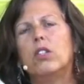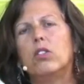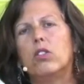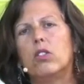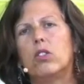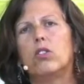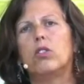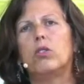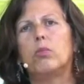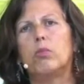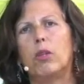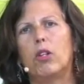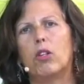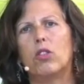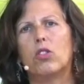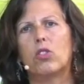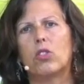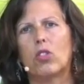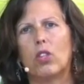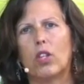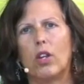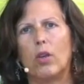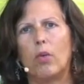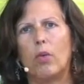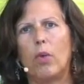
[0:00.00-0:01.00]
to
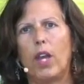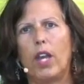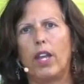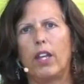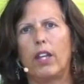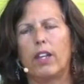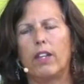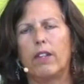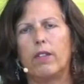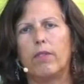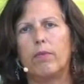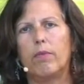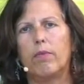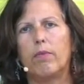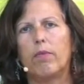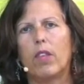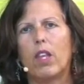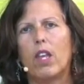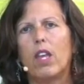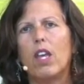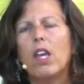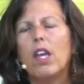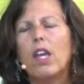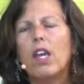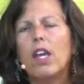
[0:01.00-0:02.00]
spiritually awaken?
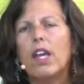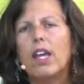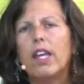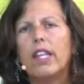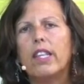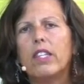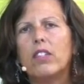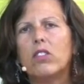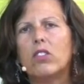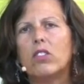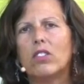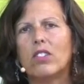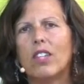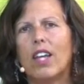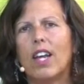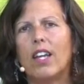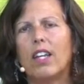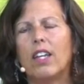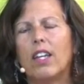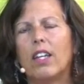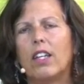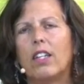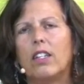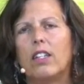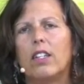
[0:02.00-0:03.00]
And the
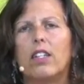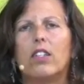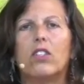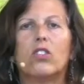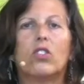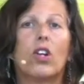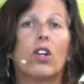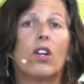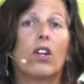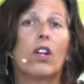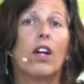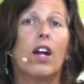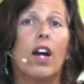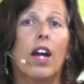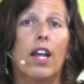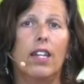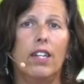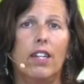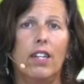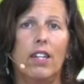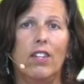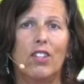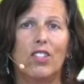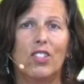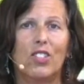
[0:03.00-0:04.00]
second is our
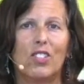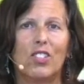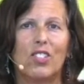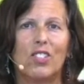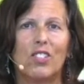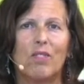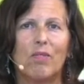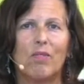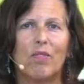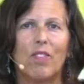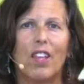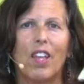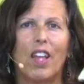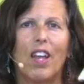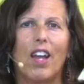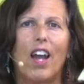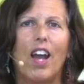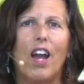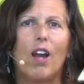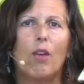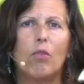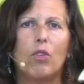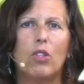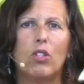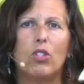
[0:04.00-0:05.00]
kindness,
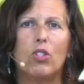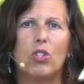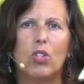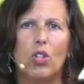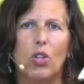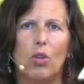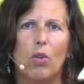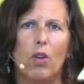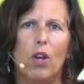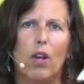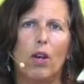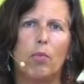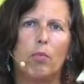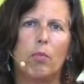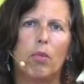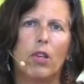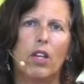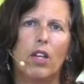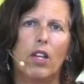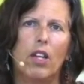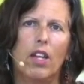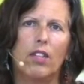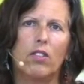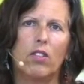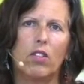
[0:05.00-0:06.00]
how we show up
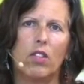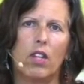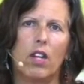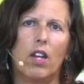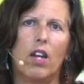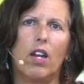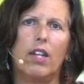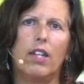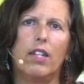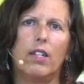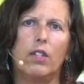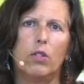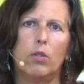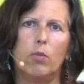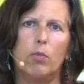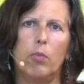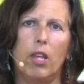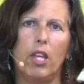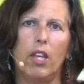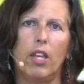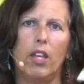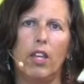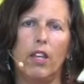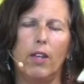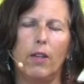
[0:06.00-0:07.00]
as a kind
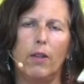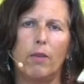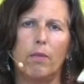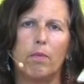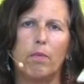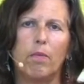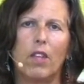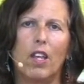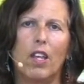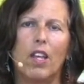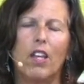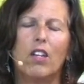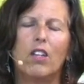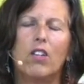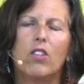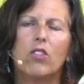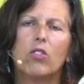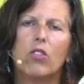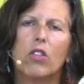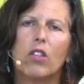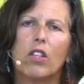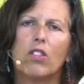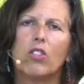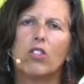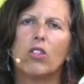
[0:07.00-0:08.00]
being.
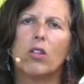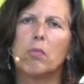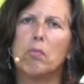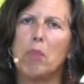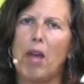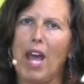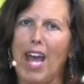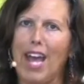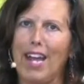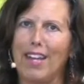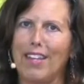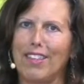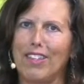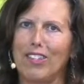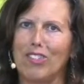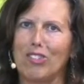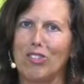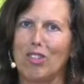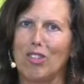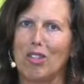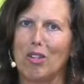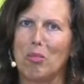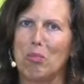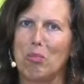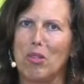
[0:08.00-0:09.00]
So let's unpack this
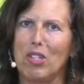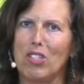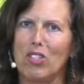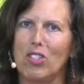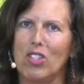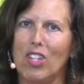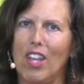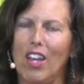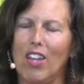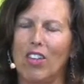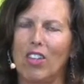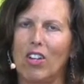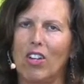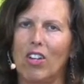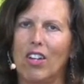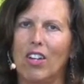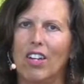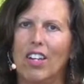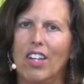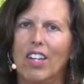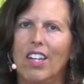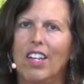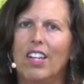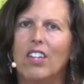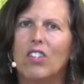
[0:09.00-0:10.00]
a little bit together,
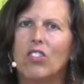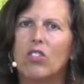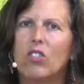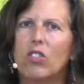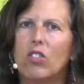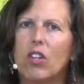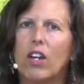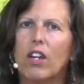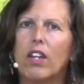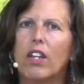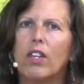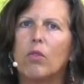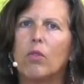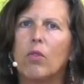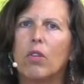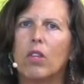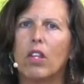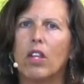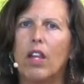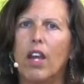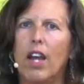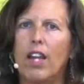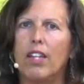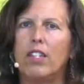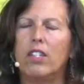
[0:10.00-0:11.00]
starting with
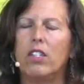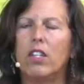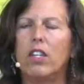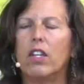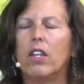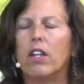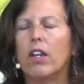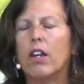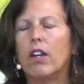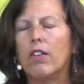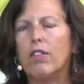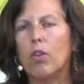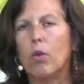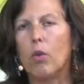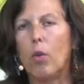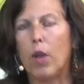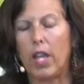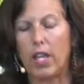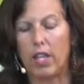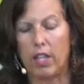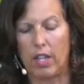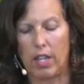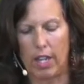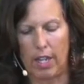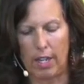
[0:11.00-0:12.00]
the idea of
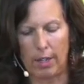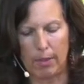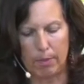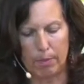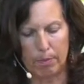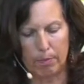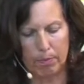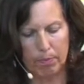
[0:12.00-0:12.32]
awakening.